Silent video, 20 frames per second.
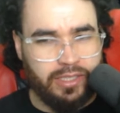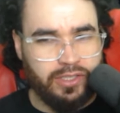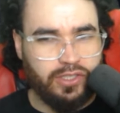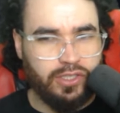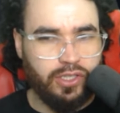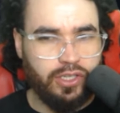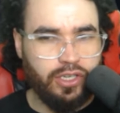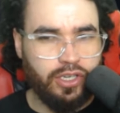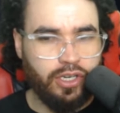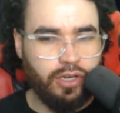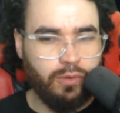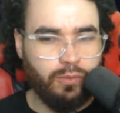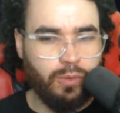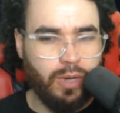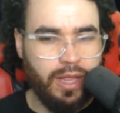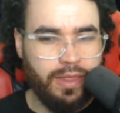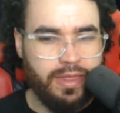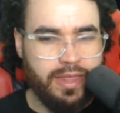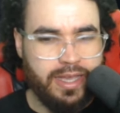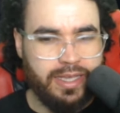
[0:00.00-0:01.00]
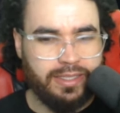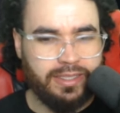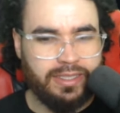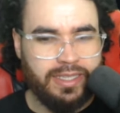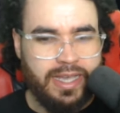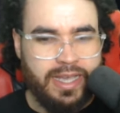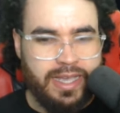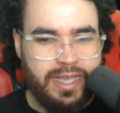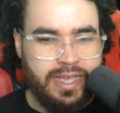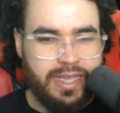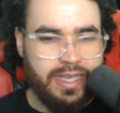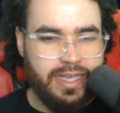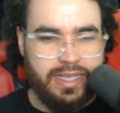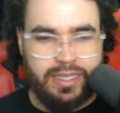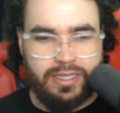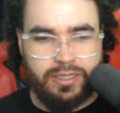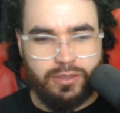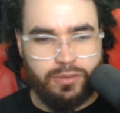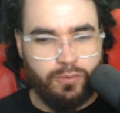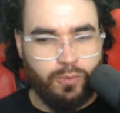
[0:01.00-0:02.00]
So you're going to run this
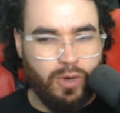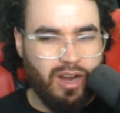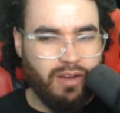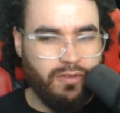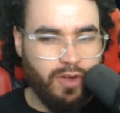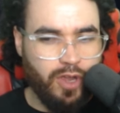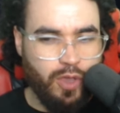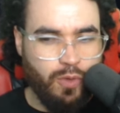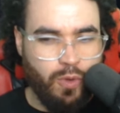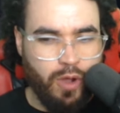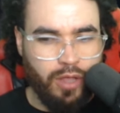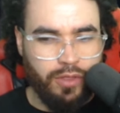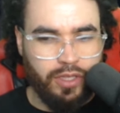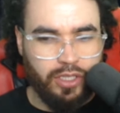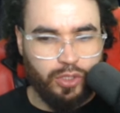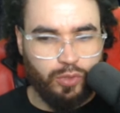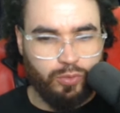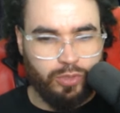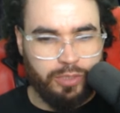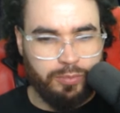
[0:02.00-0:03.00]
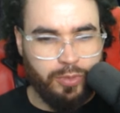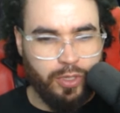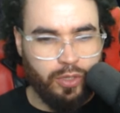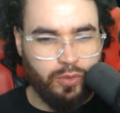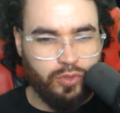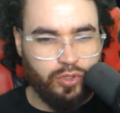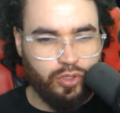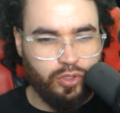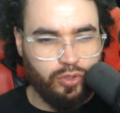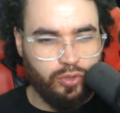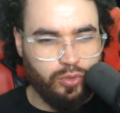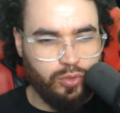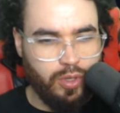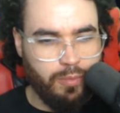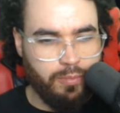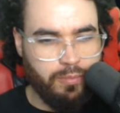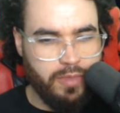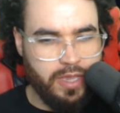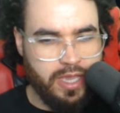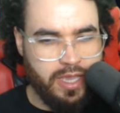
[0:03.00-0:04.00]
in wherever you want this repo to
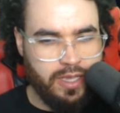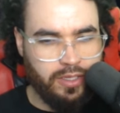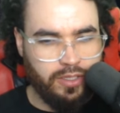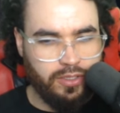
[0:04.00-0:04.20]
be.